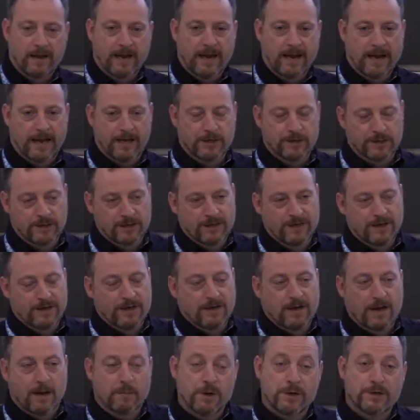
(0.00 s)
And
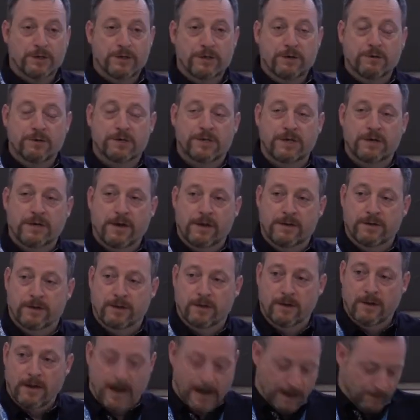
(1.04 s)
I'm going to use another
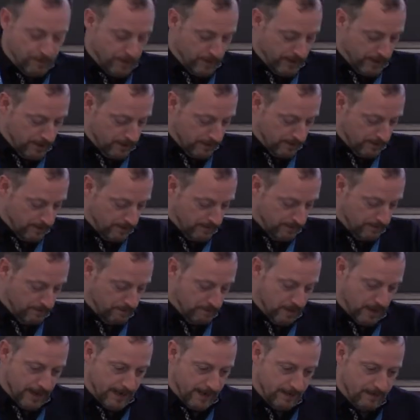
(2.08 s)
library
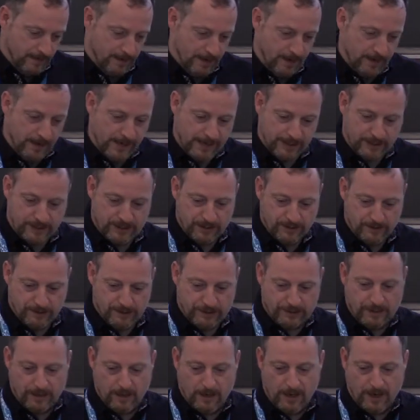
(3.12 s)
by
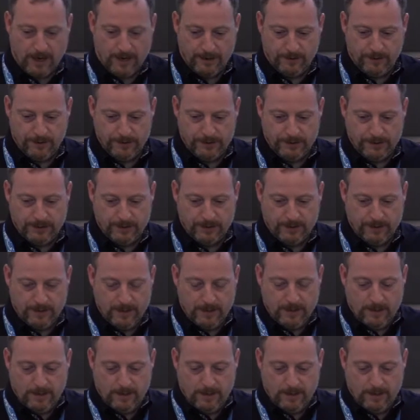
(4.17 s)
Alexios Galanos.